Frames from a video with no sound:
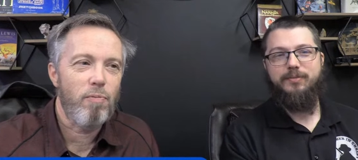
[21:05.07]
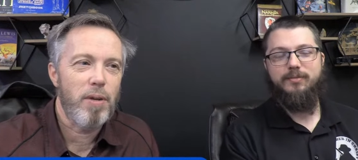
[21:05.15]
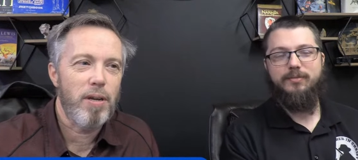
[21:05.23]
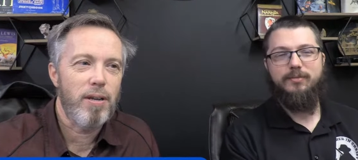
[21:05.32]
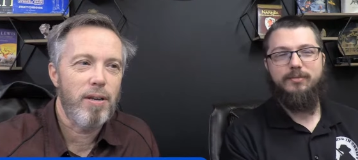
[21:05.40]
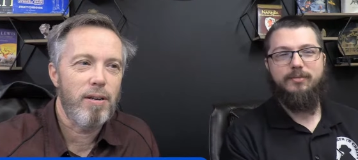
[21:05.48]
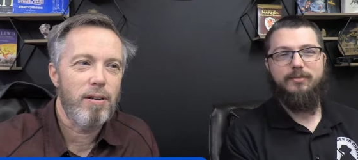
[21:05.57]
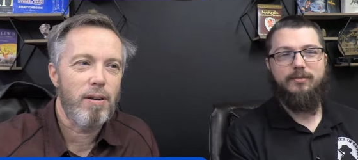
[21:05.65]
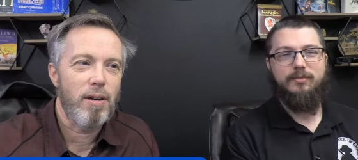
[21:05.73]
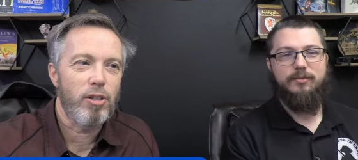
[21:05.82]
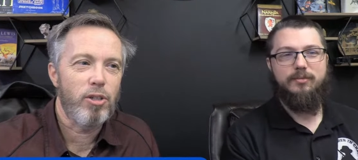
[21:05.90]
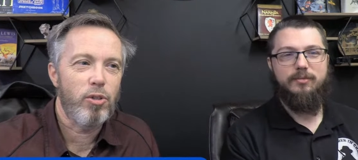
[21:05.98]
Speaker 1: been
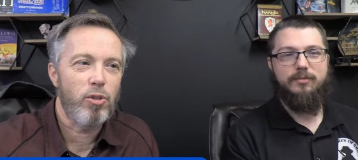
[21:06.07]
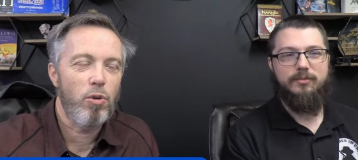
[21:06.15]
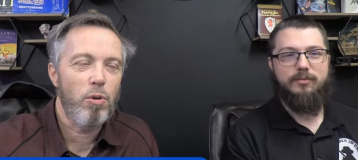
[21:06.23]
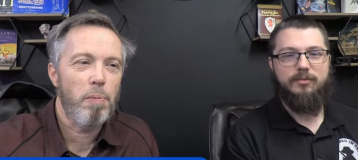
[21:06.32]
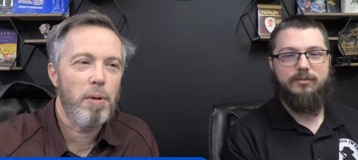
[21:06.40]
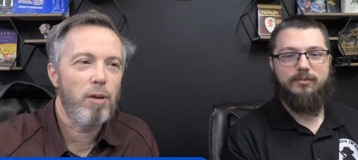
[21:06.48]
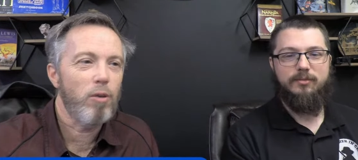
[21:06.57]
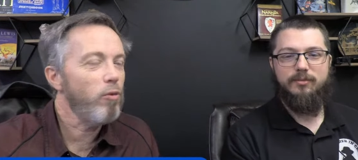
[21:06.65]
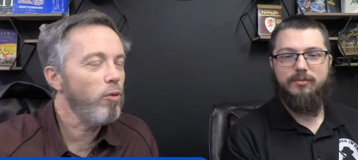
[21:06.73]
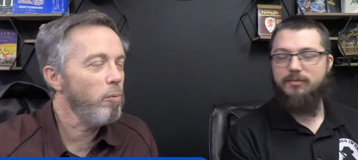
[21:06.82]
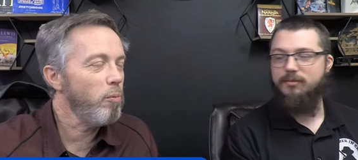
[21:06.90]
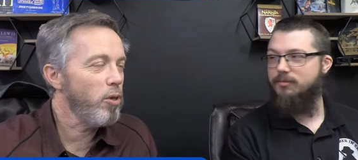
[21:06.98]
a
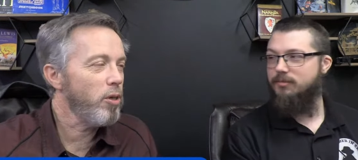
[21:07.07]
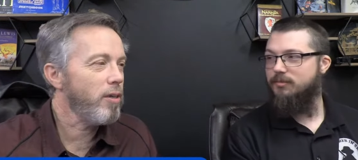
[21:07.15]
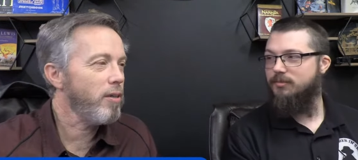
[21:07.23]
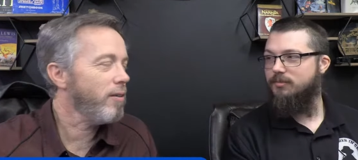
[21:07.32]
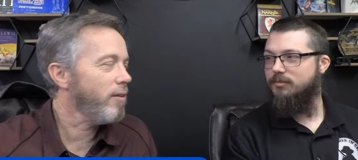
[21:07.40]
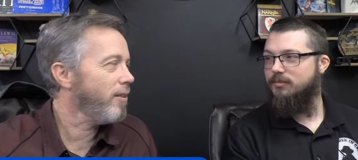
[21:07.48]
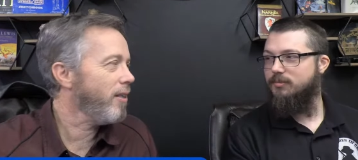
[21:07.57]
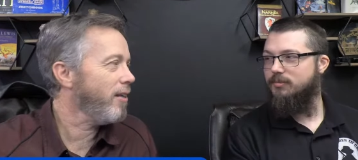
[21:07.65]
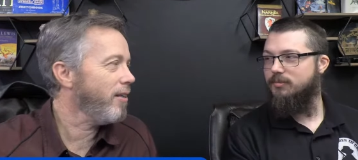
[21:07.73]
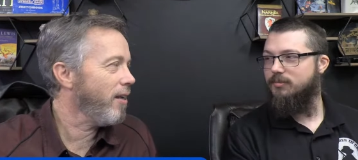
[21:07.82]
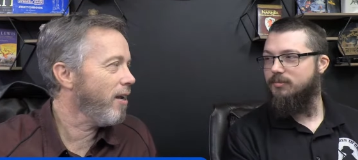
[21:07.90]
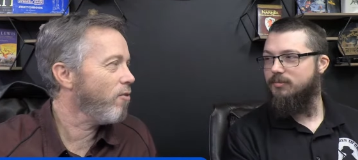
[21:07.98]
pseudepigraphal book
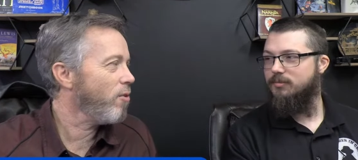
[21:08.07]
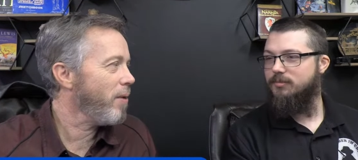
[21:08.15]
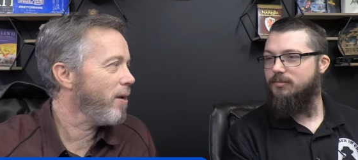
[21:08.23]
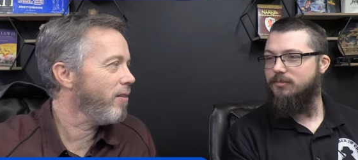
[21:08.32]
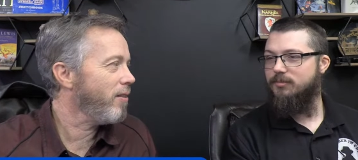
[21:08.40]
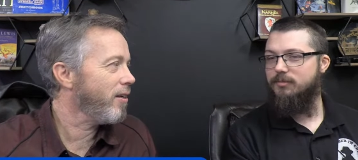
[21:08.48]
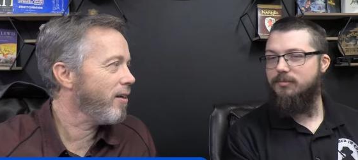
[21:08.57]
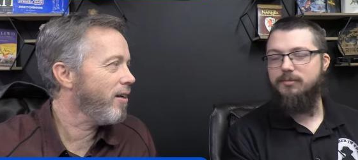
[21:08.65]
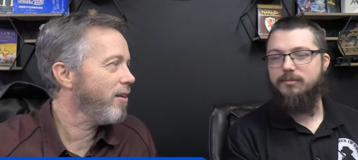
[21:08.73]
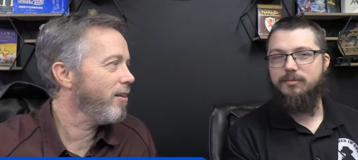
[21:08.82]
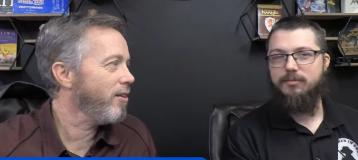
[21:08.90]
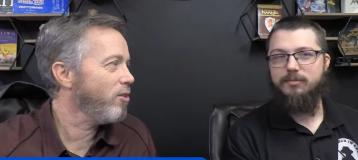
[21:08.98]
that never made the
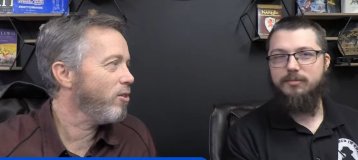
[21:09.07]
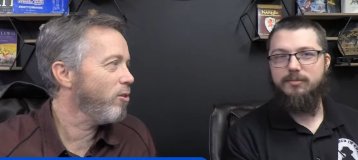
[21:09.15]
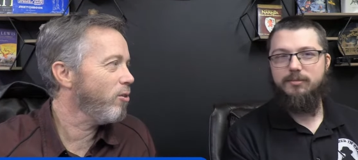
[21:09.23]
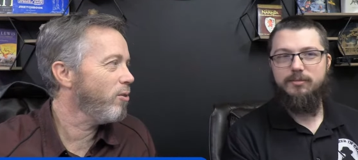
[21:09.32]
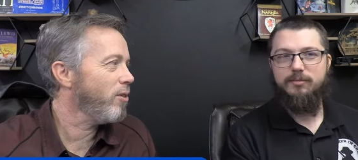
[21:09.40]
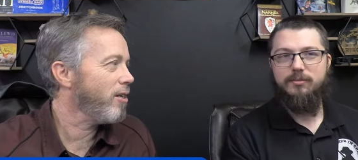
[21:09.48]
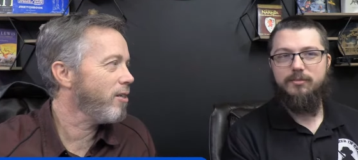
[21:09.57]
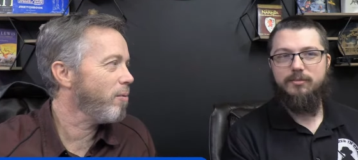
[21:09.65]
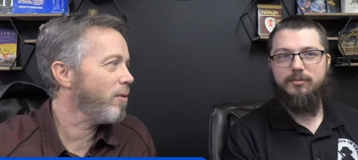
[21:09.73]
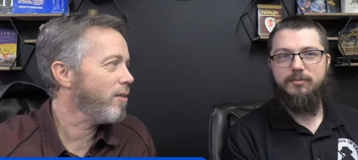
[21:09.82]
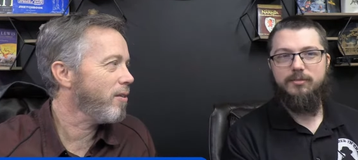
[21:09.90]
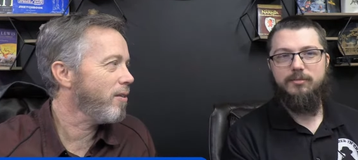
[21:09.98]
cut into the New
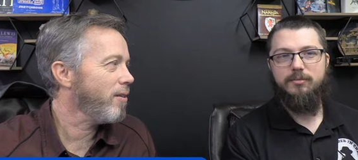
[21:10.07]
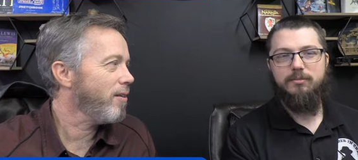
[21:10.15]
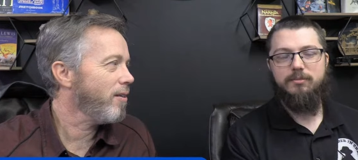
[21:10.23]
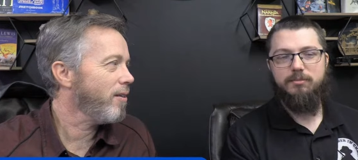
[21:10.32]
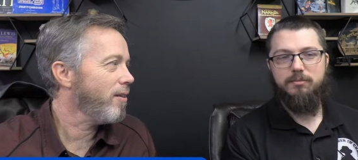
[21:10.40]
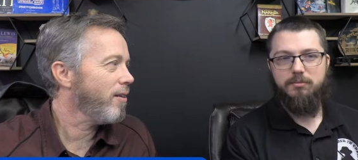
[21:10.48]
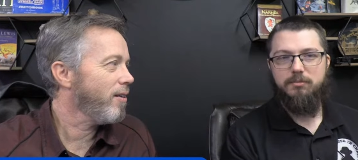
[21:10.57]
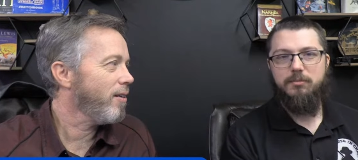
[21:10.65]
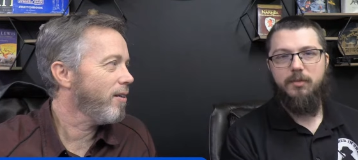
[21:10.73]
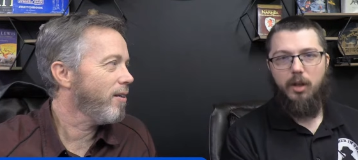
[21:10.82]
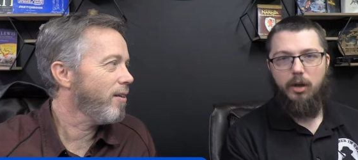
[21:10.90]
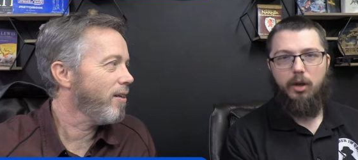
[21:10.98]
Testament?
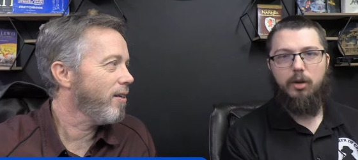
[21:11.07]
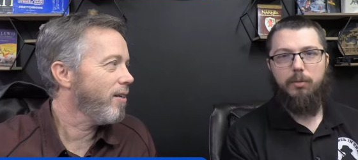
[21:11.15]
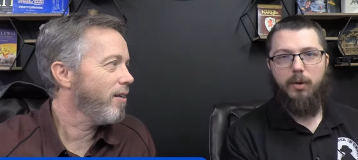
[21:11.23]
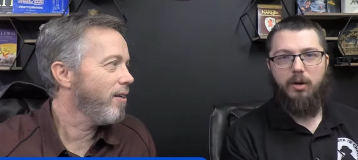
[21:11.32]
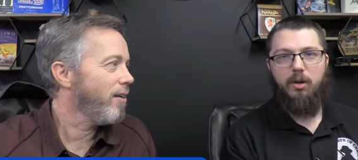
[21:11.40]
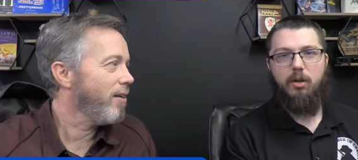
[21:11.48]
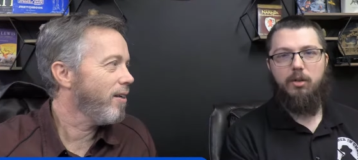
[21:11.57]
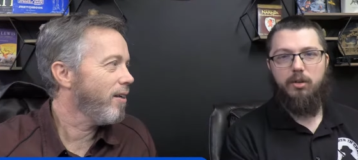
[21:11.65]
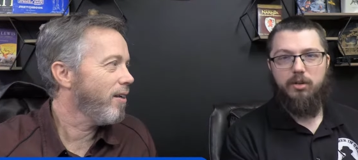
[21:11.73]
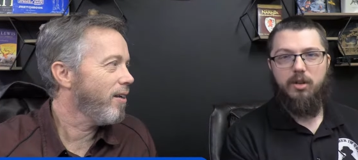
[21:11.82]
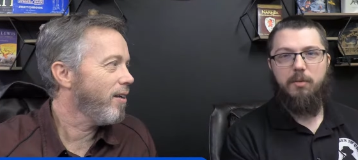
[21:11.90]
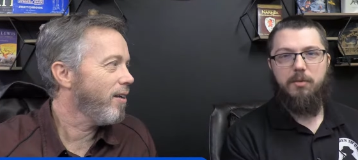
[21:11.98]
Speaker 2: It could have been on
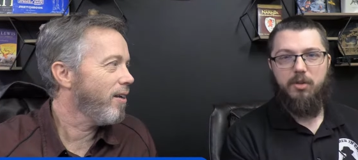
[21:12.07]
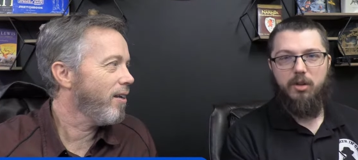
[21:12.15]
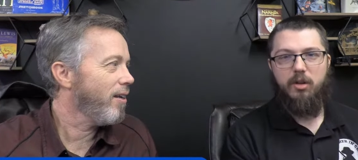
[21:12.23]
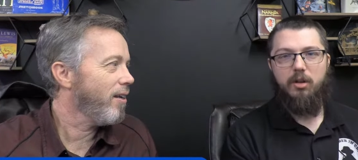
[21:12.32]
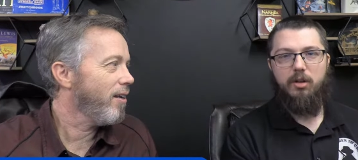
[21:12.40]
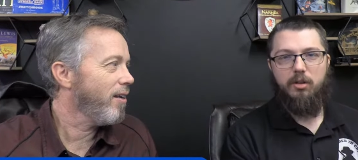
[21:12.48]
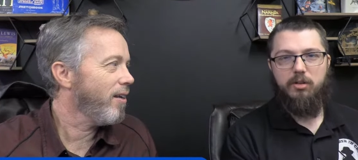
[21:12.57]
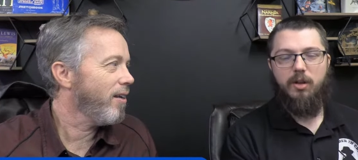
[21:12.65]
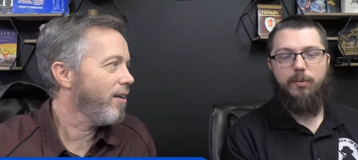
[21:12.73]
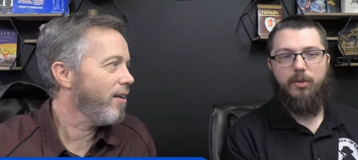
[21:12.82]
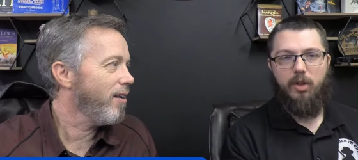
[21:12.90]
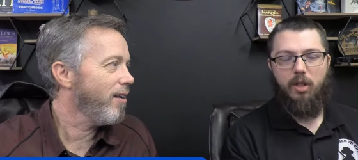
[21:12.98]
some of the
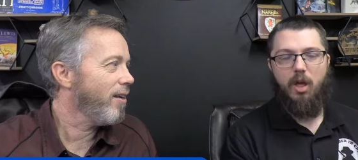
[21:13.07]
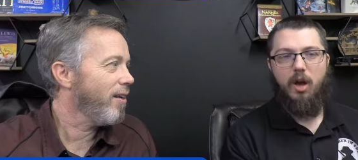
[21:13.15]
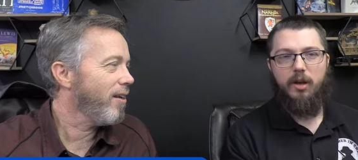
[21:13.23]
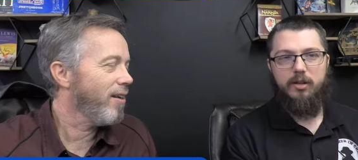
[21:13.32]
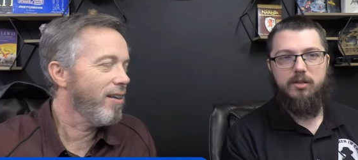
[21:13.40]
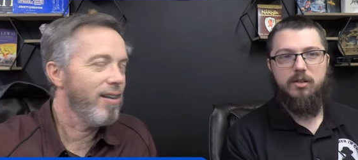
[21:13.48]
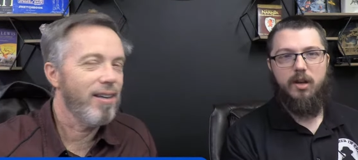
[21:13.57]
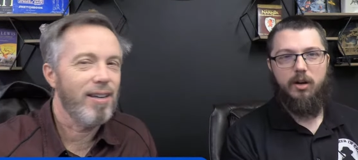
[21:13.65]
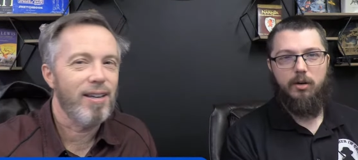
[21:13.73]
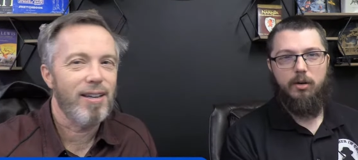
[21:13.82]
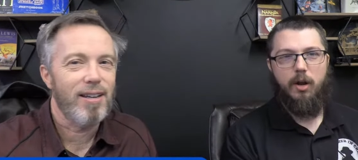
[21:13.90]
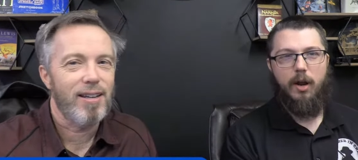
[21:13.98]
some of the lines
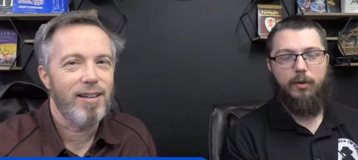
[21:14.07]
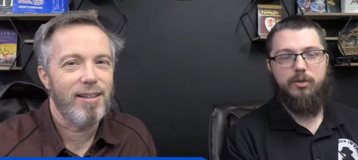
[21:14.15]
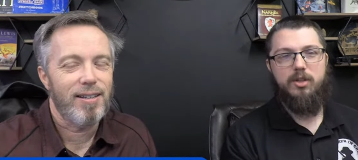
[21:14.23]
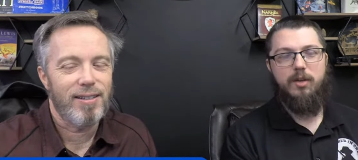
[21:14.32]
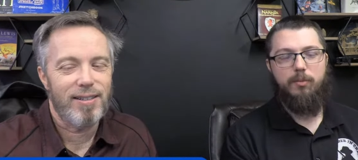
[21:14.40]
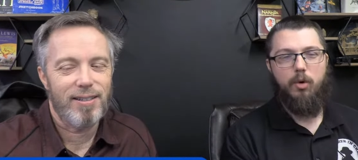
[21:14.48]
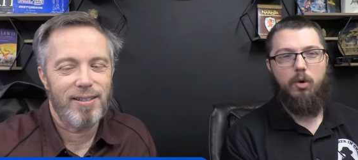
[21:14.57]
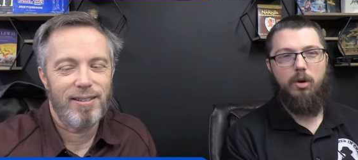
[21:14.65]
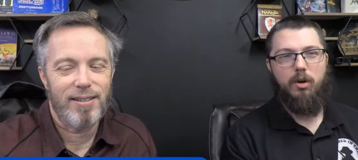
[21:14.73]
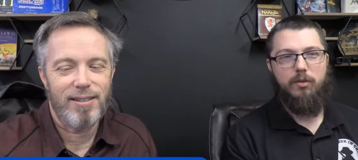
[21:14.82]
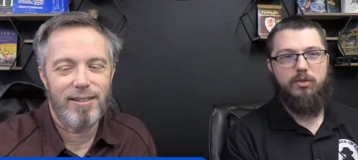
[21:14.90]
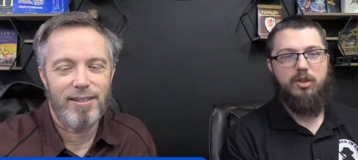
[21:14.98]
there. I would say
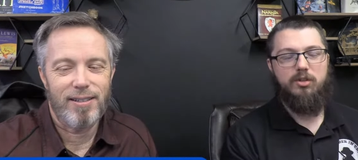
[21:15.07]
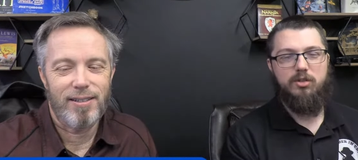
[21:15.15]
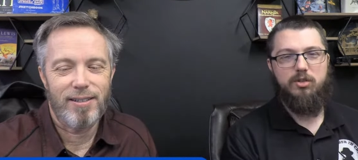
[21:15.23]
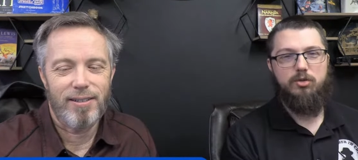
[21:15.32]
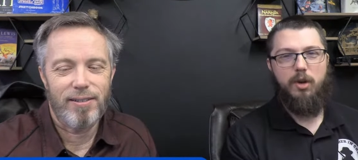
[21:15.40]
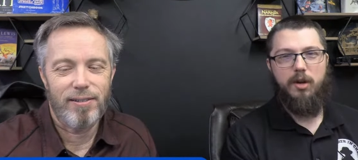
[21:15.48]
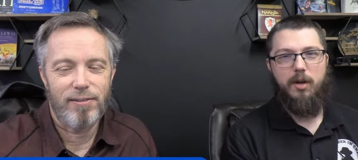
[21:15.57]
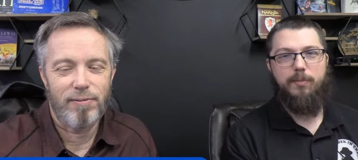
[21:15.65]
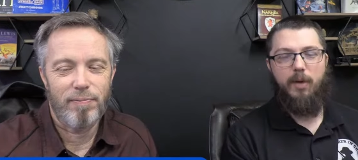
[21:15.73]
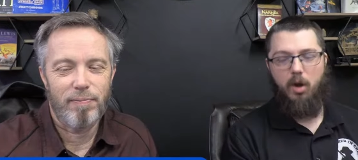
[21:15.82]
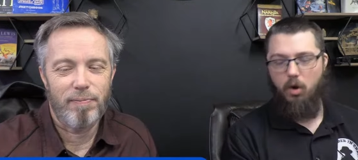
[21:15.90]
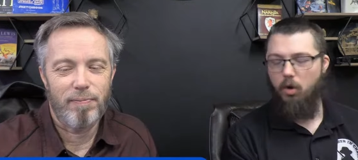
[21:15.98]
more of just a straight
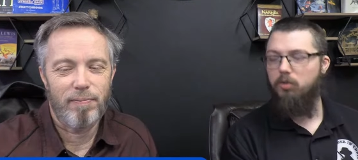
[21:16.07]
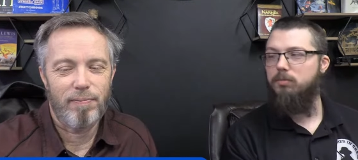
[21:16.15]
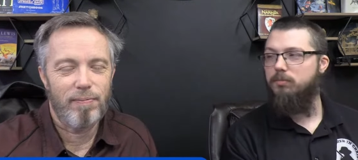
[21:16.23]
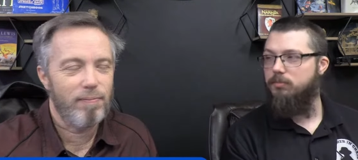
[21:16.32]
up cult.